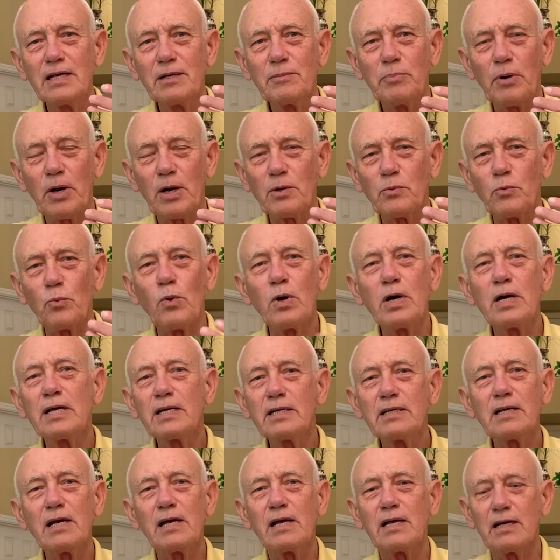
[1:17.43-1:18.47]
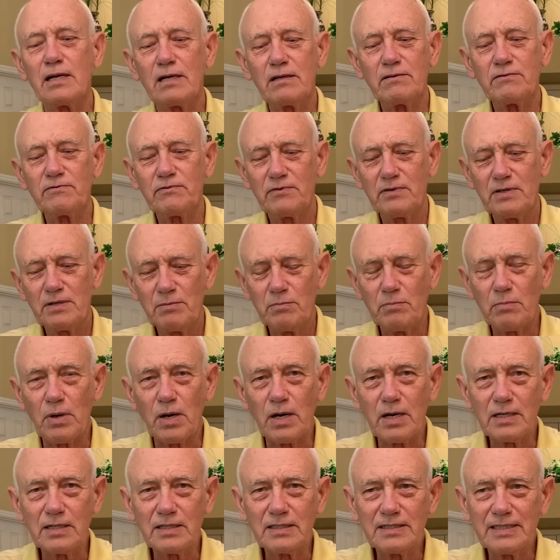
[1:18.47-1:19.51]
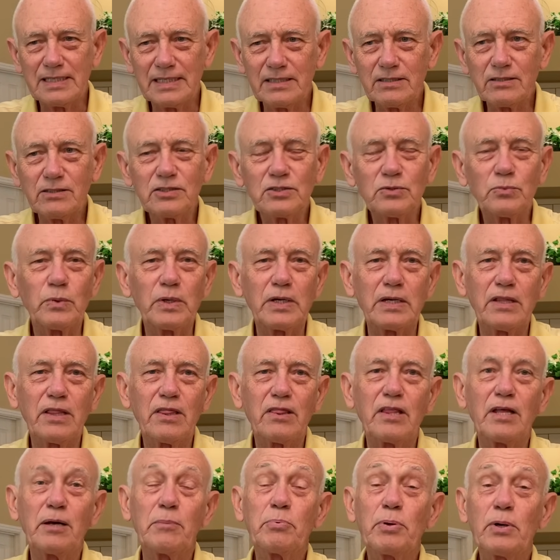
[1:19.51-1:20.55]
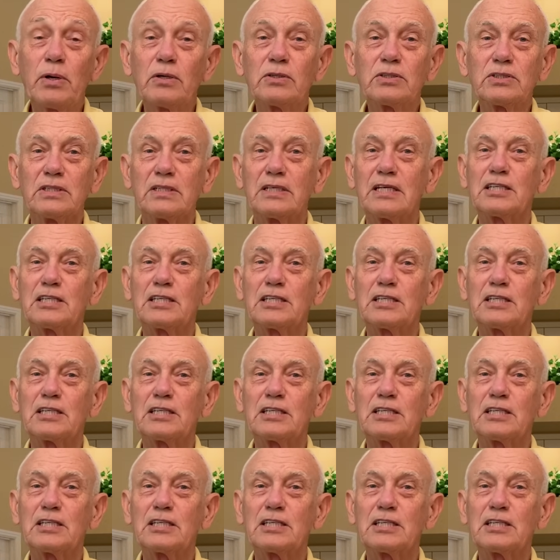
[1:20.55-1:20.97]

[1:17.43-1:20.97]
part one of Mark deals with the person,